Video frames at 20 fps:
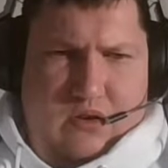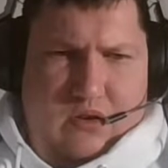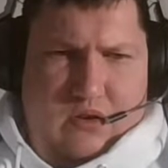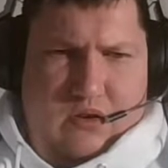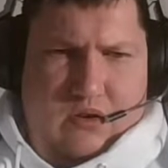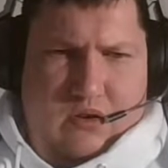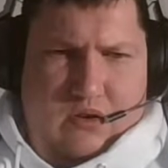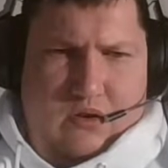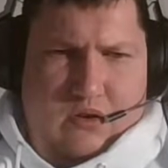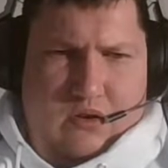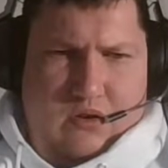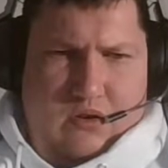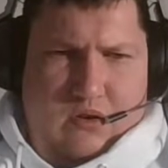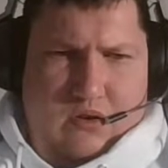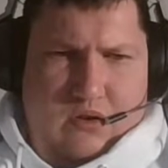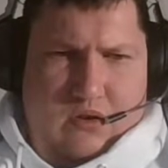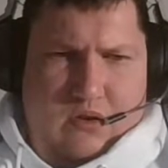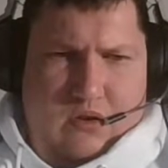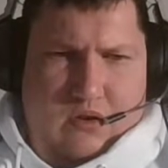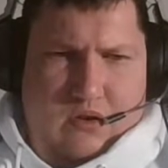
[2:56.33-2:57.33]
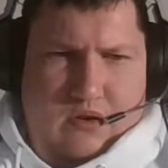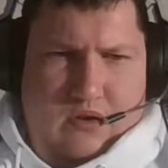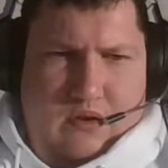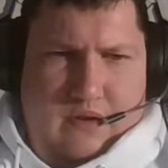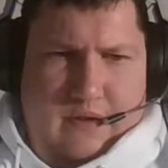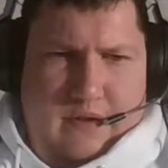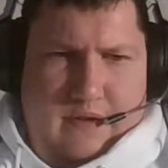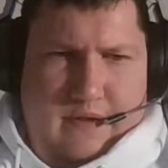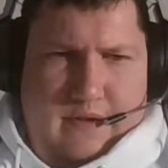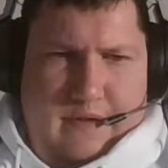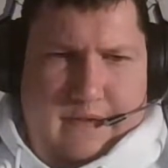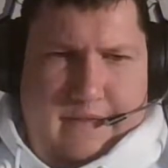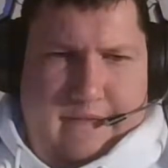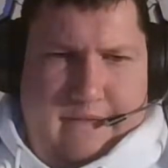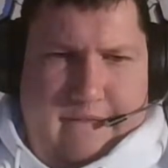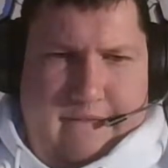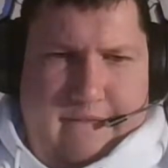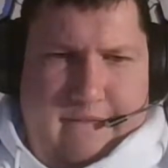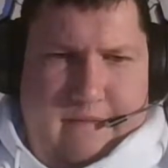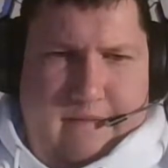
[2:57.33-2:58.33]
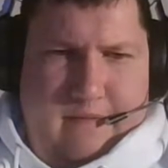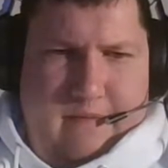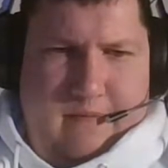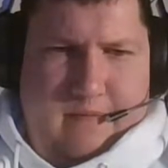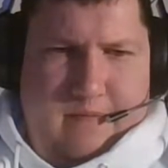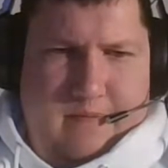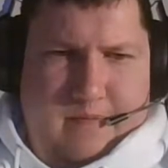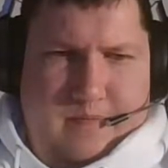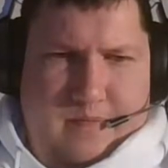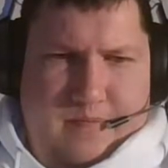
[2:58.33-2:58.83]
Nobody speaks.